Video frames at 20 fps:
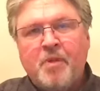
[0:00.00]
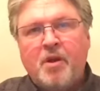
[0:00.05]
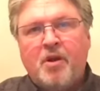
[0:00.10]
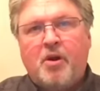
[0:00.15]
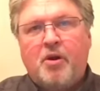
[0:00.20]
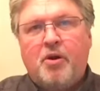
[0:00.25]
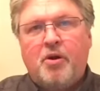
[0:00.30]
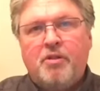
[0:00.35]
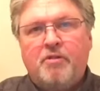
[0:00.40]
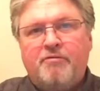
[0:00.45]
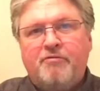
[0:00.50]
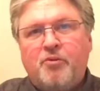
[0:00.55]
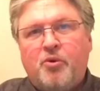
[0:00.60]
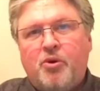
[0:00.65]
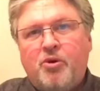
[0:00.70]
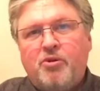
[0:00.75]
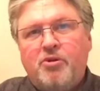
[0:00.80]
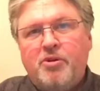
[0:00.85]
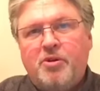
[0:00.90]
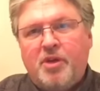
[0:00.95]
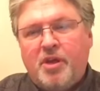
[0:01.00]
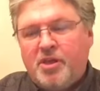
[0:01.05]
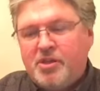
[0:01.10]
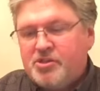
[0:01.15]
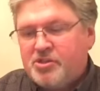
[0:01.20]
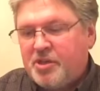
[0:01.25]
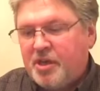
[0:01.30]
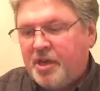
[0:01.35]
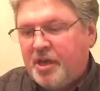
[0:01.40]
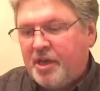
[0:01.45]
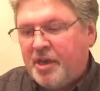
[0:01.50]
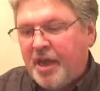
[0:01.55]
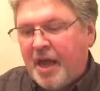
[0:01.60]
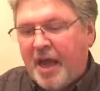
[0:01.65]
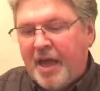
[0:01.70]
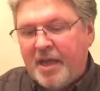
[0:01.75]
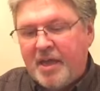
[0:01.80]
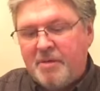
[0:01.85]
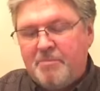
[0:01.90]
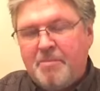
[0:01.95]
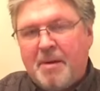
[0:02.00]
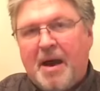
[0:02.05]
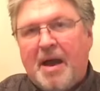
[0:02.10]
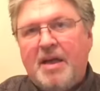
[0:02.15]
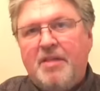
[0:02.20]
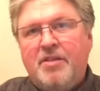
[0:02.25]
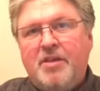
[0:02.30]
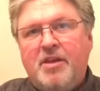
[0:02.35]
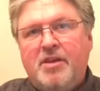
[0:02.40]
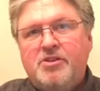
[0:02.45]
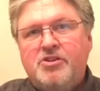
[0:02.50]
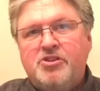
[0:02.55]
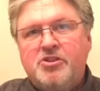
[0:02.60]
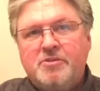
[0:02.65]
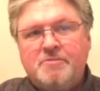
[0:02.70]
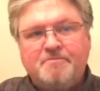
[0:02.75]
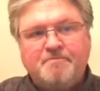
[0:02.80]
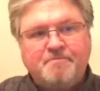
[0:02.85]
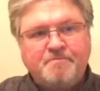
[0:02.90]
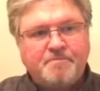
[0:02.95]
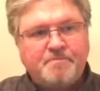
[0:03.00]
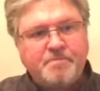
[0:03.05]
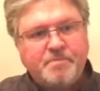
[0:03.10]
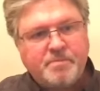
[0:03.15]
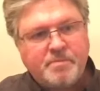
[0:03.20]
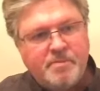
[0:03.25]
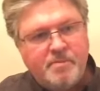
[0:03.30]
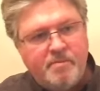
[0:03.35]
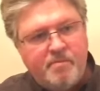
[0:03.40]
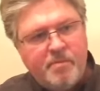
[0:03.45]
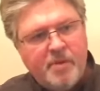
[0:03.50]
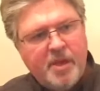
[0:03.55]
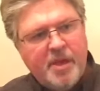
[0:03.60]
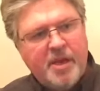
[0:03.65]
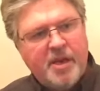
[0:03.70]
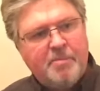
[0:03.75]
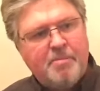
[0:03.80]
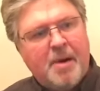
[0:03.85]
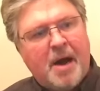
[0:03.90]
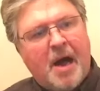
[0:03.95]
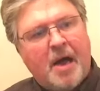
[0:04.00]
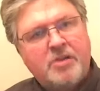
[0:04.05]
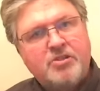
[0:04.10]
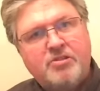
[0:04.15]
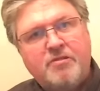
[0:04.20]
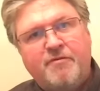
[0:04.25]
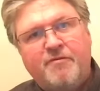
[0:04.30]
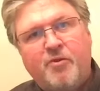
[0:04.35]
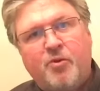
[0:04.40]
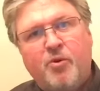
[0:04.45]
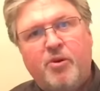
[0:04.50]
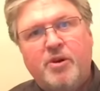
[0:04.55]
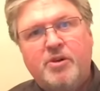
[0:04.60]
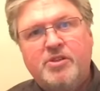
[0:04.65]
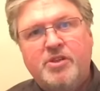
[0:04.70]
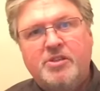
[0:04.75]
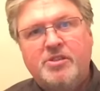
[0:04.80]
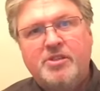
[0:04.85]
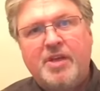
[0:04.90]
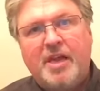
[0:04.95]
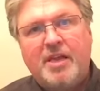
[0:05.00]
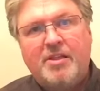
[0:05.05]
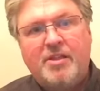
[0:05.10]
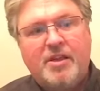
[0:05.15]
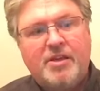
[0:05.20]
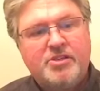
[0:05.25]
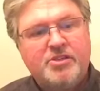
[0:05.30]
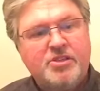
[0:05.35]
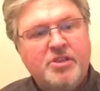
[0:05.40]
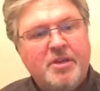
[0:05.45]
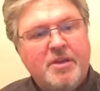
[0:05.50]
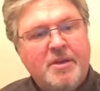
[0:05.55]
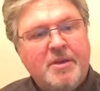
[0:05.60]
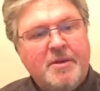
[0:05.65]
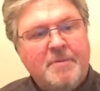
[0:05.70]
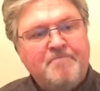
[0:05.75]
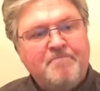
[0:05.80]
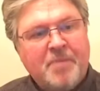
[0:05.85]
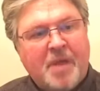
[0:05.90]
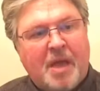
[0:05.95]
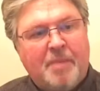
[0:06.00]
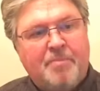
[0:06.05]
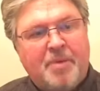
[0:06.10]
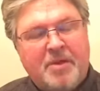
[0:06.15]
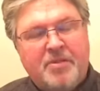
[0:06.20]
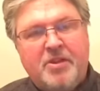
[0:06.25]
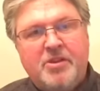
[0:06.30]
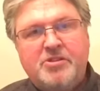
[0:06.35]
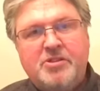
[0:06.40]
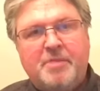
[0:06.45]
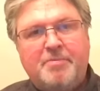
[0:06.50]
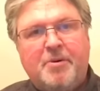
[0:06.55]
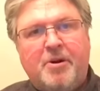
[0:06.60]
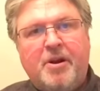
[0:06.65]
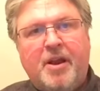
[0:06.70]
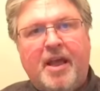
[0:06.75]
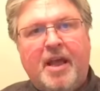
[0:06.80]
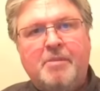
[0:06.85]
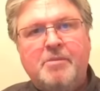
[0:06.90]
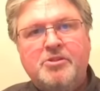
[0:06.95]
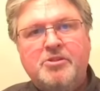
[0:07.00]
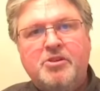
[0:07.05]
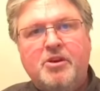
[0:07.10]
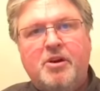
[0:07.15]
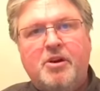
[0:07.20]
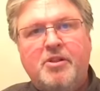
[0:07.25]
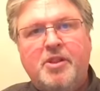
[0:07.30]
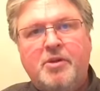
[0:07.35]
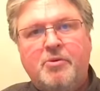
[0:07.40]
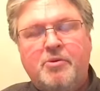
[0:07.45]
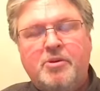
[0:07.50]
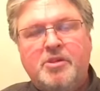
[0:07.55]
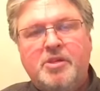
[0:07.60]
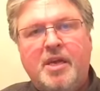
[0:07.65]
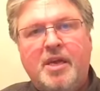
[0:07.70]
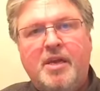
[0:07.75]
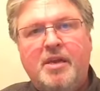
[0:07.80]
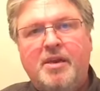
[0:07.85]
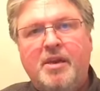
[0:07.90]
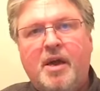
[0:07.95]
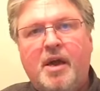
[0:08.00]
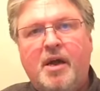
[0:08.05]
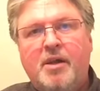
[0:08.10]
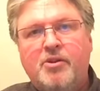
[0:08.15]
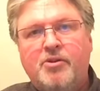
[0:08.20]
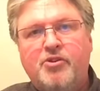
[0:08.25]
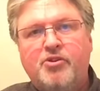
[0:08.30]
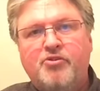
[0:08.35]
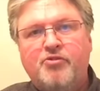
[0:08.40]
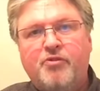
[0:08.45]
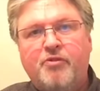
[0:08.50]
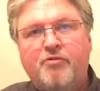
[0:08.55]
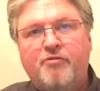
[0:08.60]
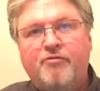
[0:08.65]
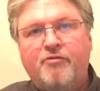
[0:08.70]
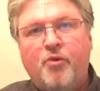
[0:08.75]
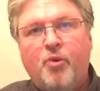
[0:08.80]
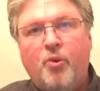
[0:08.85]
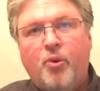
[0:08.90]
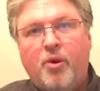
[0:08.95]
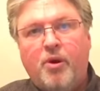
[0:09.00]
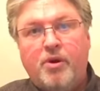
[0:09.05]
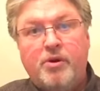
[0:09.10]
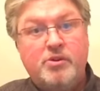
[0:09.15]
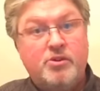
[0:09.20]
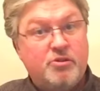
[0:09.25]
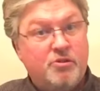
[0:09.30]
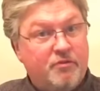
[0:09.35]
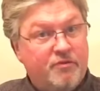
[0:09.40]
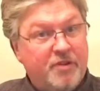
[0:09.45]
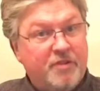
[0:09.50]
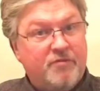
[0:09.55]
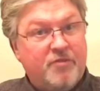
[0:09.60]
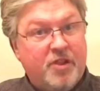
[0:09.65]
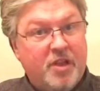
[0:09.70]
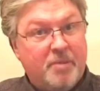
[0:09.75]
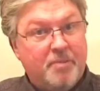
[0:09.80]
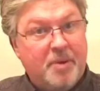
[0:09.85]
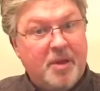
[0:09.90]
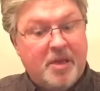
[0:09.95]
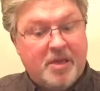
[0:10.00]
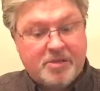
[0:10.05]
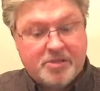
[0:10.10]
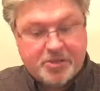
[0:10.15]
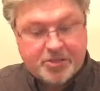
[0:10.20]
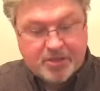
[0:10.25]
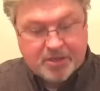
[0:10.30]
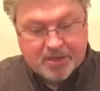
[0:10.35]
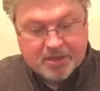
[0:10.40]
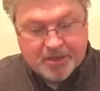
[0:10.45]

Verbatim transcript: are the four cookies, and I can buy these in a box of four just like this. I picked these up on Amazon. They were $10 for four, 250 a piece.